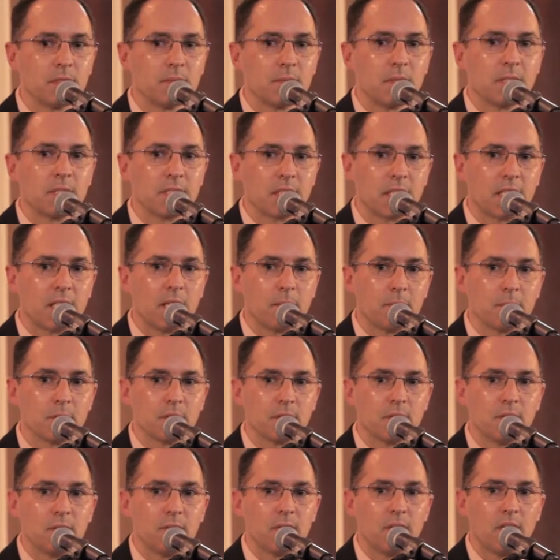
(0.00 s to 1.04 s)
my second
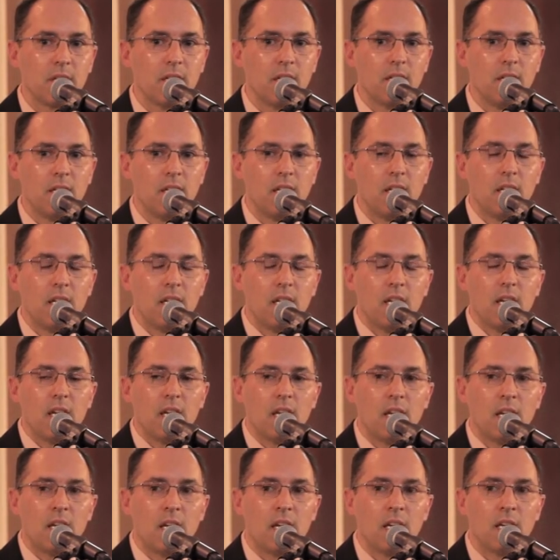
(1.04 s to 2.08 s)
episode.
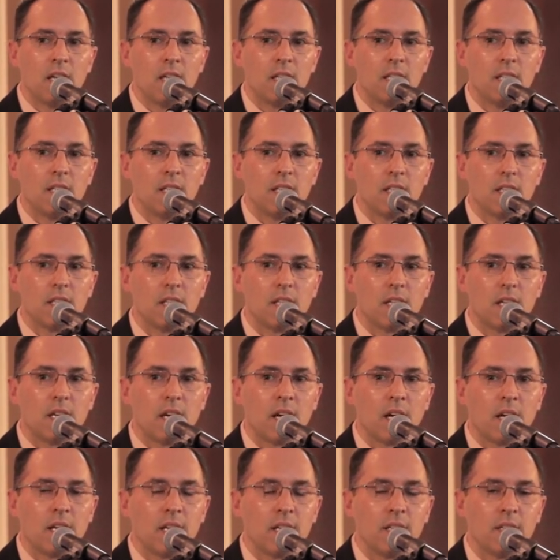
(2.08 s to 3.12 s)
And
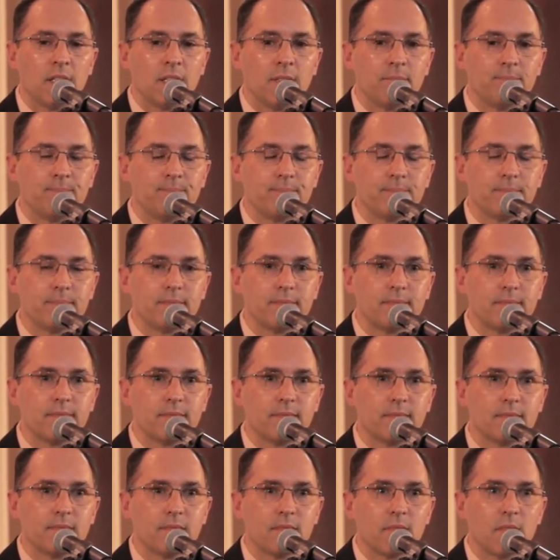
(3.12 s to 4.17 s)

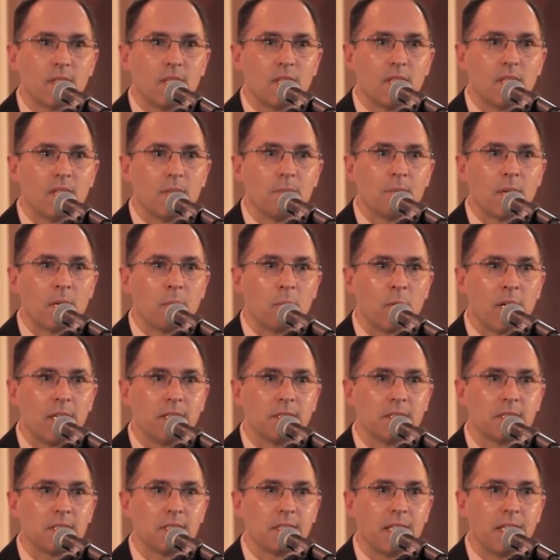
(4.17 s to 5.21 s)
my brain
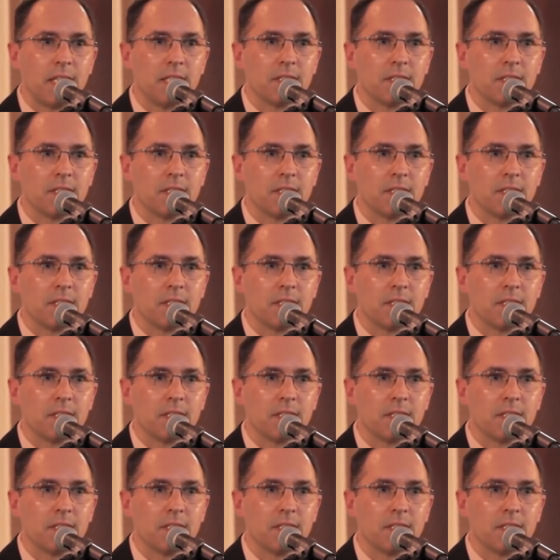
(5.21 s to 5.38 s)
sustained